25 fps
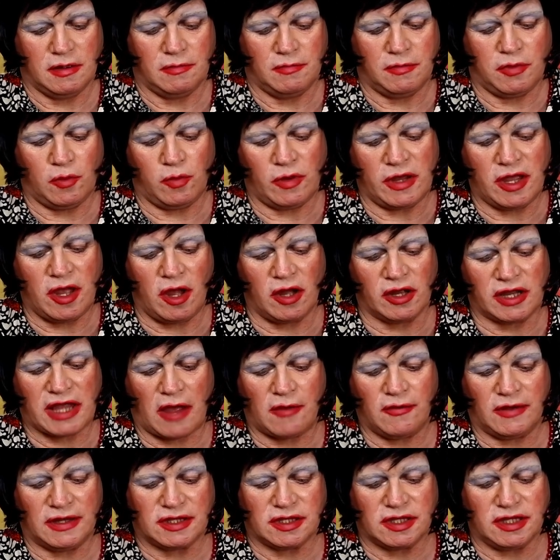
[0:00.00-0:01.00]
We are
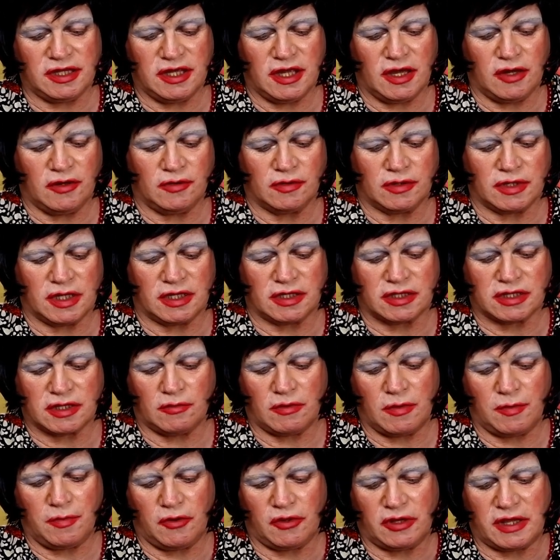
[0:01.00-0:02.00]
going to use it. So
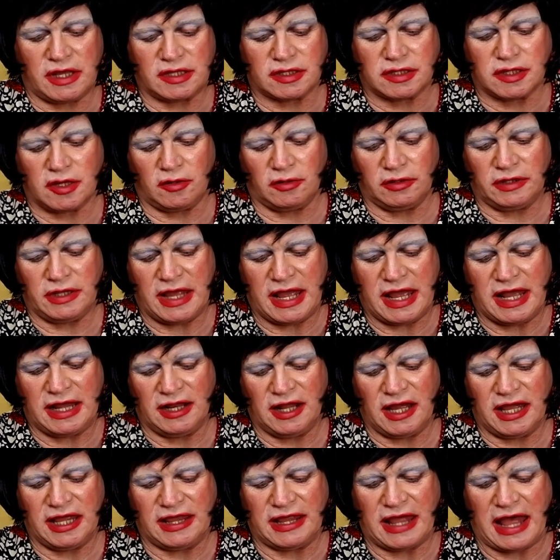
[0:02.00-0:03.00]
we put this on there
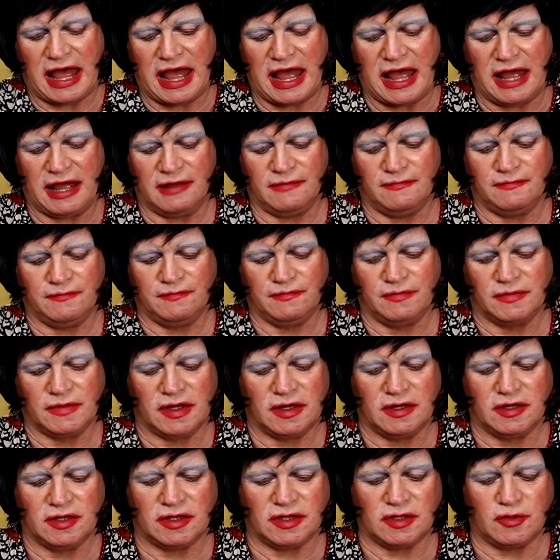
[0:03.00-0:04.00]
like that.
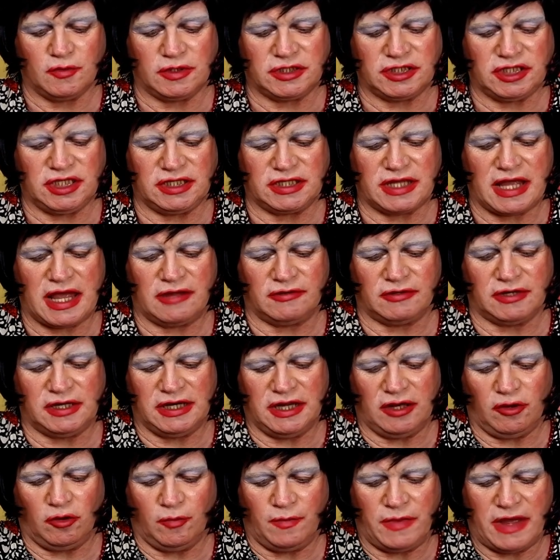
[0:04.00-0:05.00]
Squish it down a
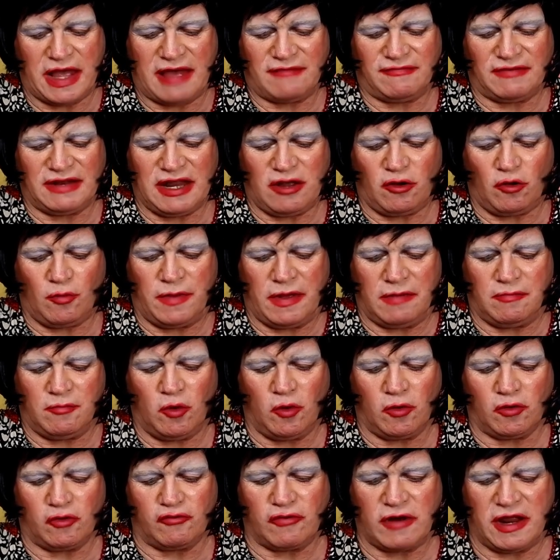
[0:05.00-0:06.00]
little bit. Have a little bit
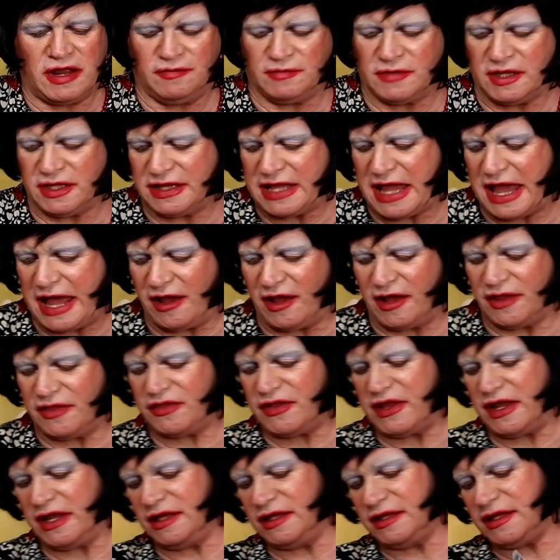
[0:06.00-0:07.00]
more cream than that, I
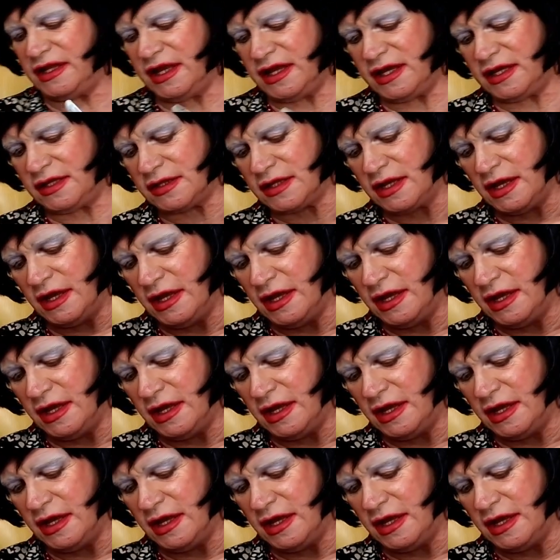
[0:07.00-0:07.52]
think, dears.